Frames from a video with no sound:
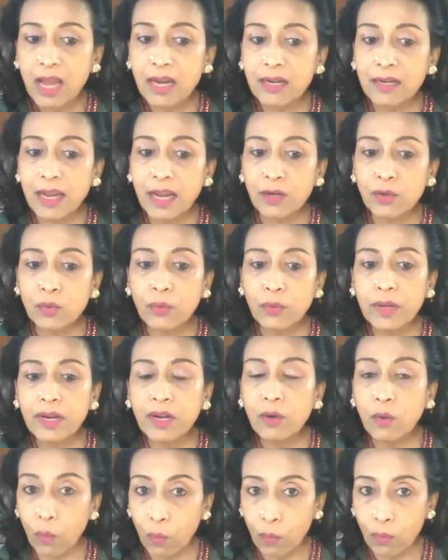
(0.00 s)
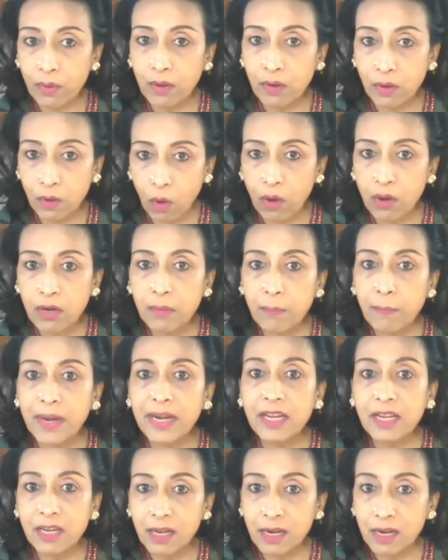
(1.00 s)
And that too in a
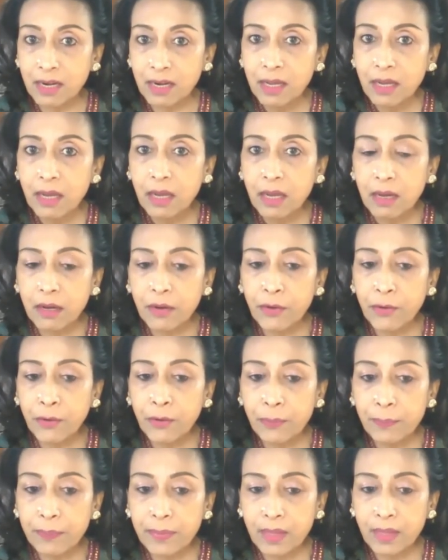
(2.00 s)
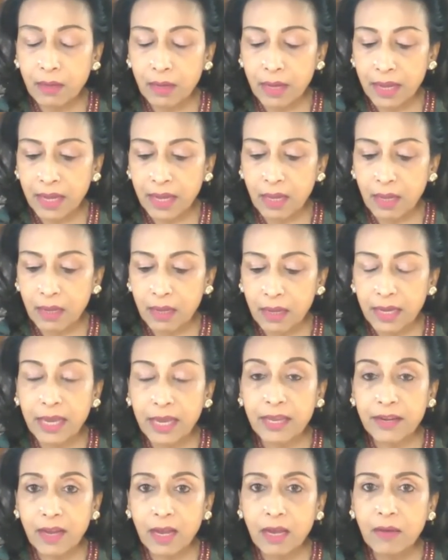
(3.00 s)
non-medical um,
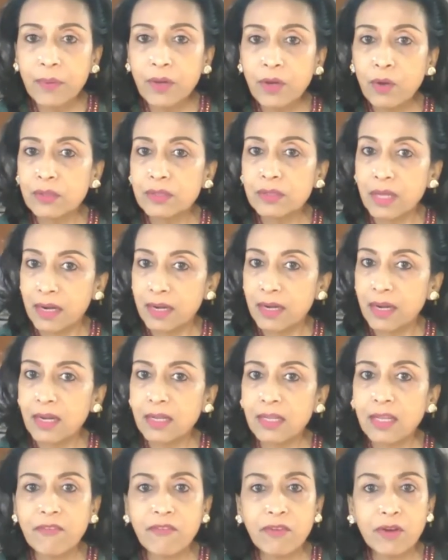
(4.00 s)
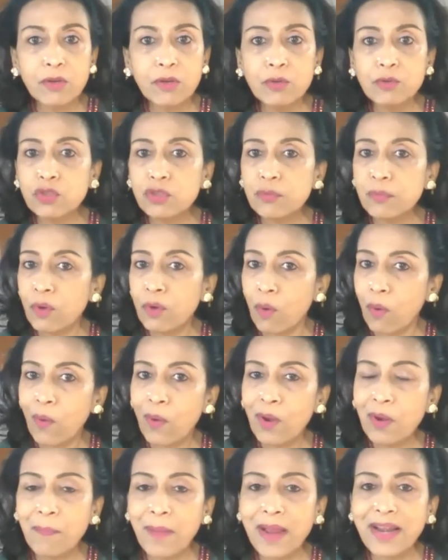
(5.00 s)
area because earlier there were used to be
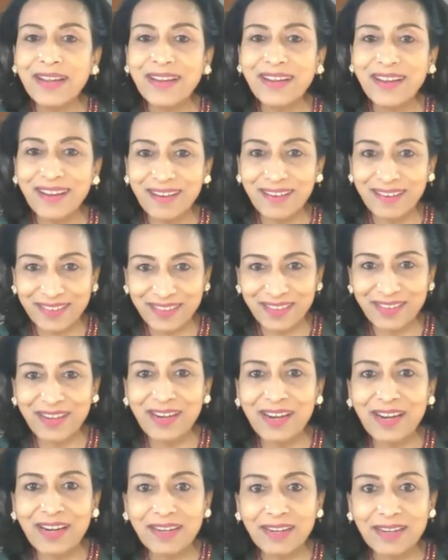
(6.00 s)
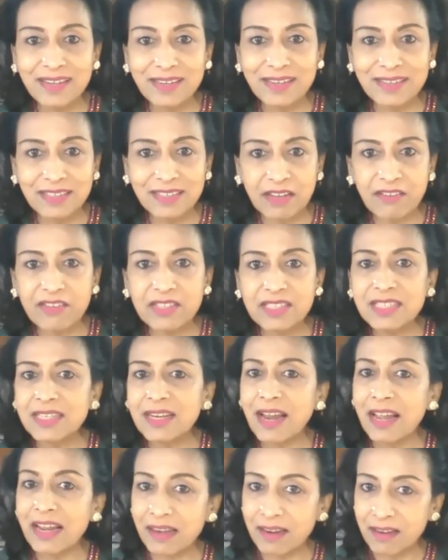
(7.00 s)
all medical uh, related
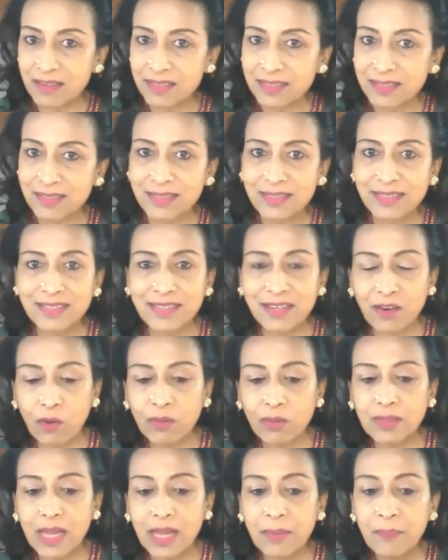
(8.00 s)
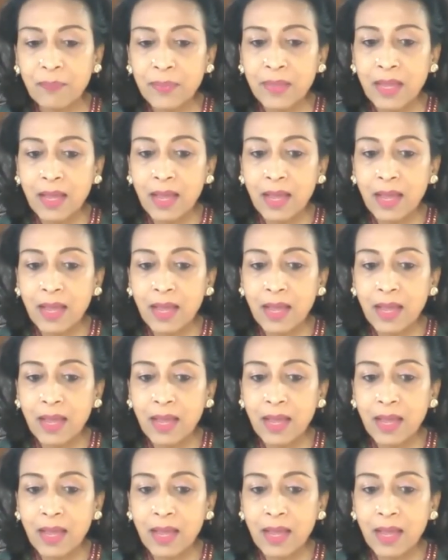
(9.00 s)
services like nurses and all that.